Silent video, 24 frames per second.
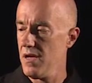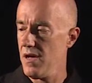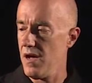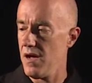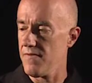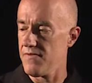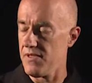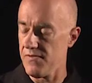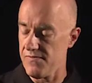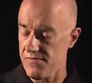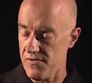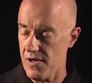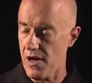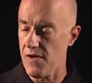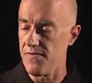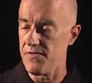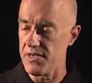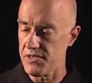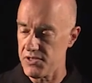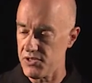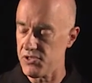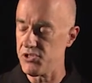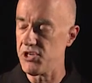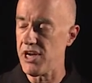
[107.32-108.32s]
of, the, of
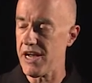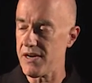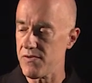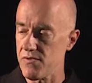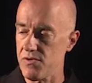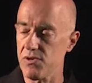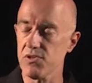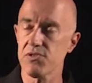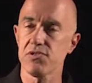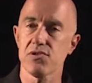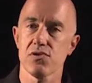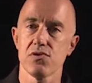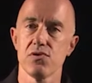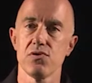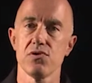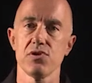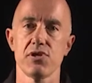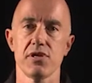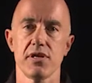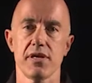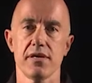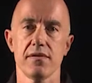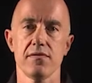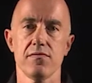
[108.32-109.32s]
this general
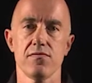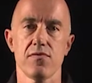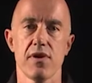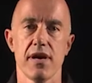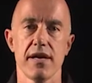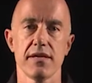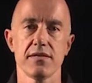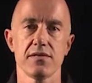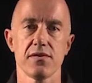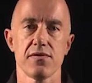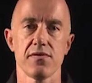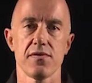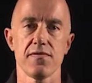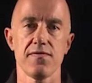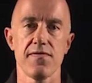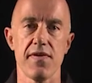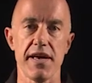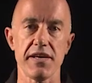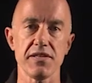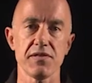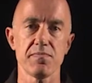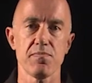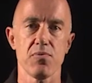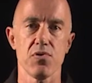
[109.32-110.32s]
solution, right? So the
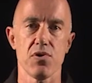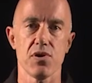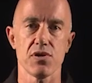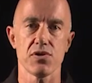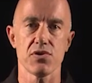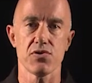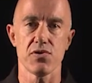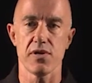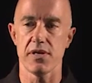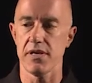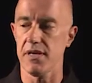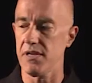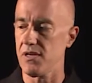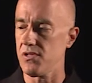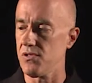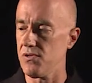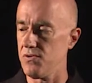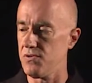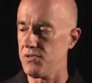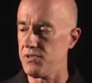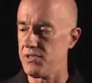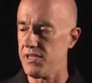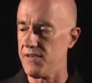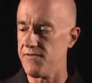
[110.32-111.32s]
phase portrait
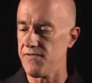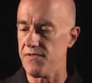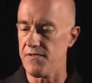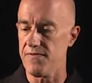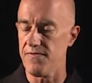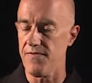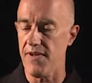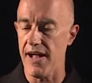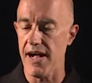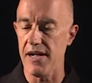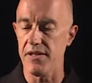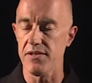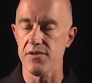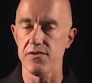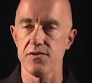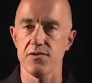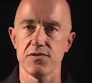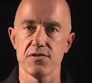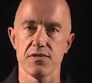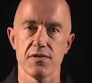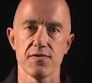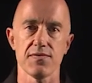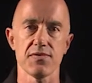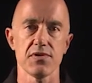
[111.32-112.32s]
includes different
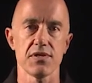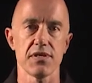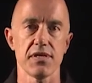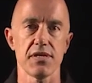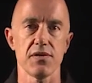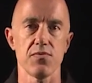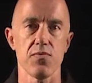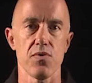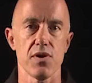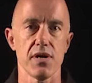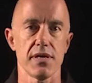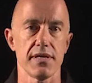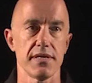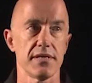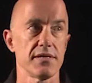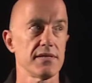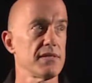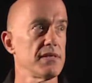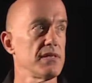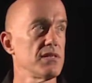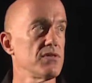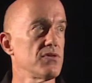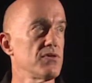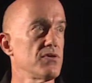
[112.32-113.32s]
values of C1 and
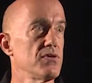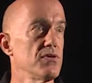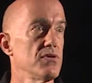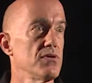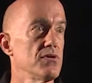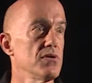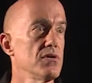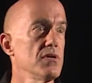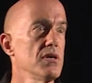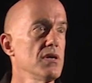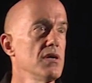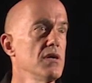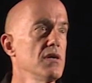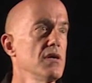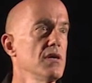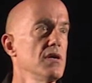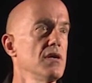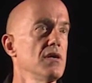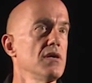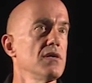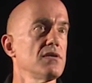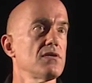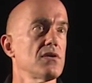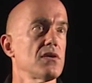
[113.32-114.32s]
C2.
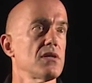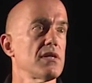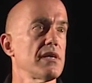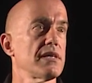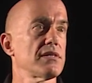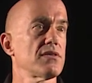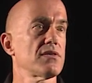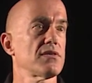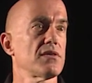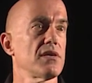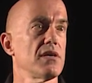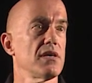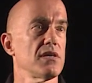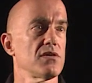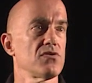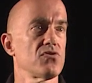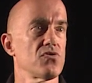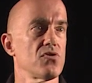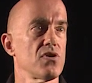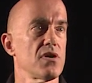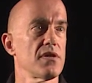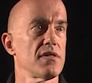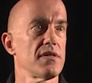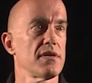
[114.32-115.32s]
So let's uh,
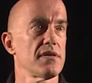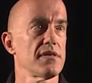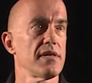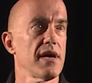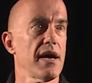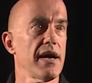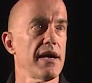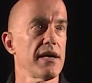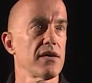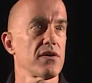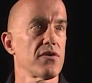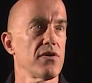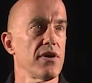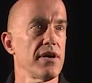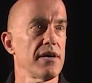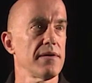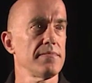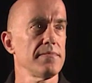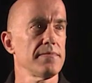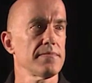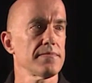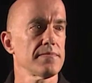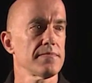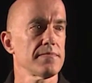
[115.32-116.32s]
draw the diagram.